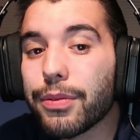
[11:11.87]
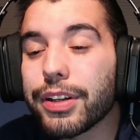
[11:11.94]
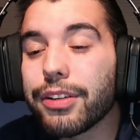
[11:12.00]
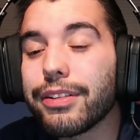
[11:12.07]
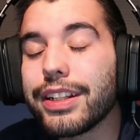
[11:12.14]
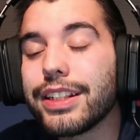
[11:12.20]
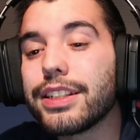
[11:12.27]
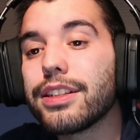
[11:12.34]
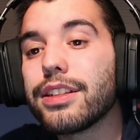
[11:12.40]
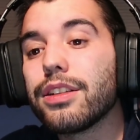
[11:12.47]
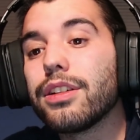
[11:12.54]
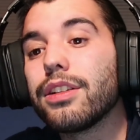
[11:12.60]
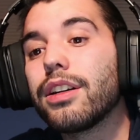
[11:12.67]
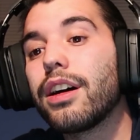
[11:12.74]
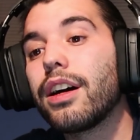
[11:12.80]
Are we going
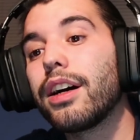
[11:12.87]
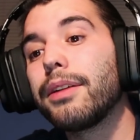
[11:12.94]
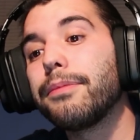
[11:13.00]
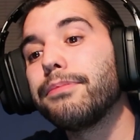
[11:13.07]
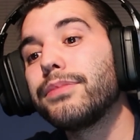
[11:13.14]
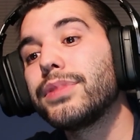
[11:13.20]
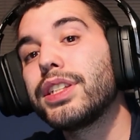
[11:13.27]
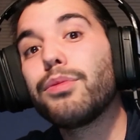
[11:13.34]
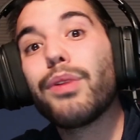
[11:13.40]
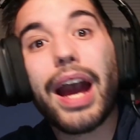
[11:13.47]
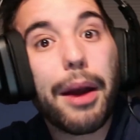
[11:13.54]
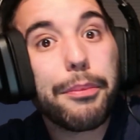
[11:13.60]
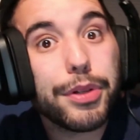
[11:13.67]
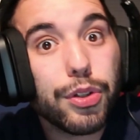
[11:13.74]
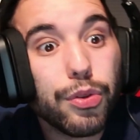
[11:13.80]
to um, see what
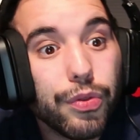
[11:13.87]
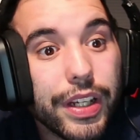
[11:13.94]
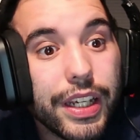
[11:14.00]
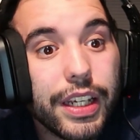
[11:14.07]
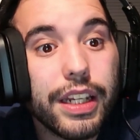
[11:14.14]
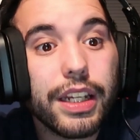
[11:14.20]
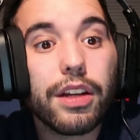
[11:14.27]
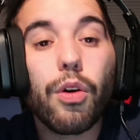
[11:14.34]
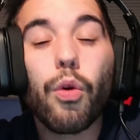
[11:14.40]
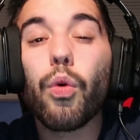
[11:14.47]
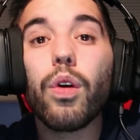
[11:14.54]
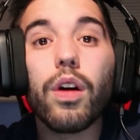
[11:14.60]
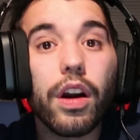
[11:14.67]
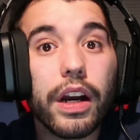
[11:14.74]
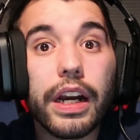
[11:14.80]
happened to Rin,
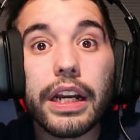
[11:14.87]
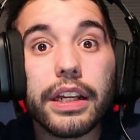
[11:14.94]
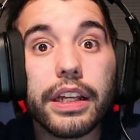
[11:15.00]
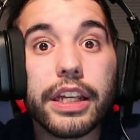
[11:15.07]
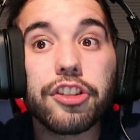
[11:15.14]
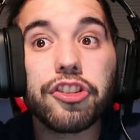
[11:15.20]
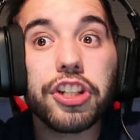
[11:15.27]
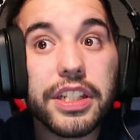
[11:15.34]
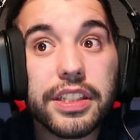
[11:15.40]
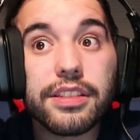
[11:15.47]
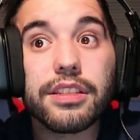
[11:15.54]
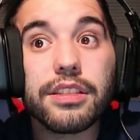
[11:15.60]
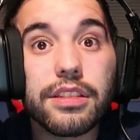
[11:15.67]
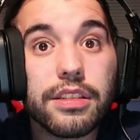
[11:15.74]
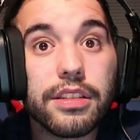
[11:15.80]
or is she
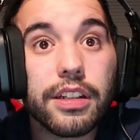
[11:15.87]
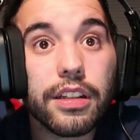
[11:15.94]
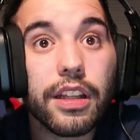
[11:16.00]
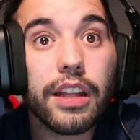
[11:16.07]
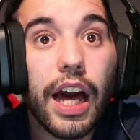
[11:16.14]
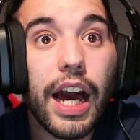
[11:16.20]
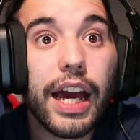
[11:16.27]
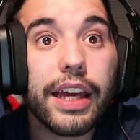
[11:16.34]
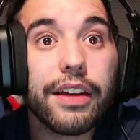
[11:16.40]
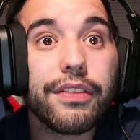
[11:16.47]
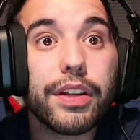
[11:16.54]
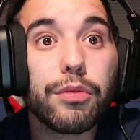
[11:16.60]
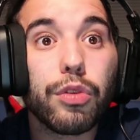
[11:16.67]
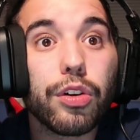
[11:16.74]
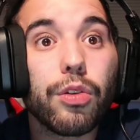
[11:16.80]
still
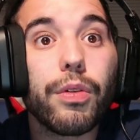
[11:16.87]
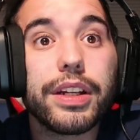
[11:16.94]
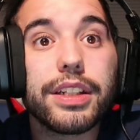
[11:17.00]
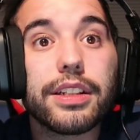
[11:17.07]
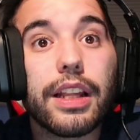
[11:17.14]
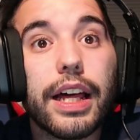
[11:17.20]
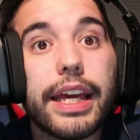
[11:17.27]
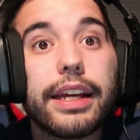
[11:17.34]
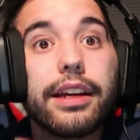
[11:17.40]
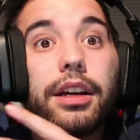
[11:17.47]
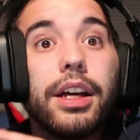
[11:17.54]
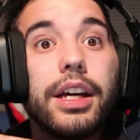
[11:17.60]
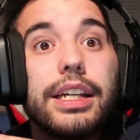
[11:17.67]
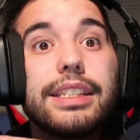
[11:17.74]
alive and we're going to like?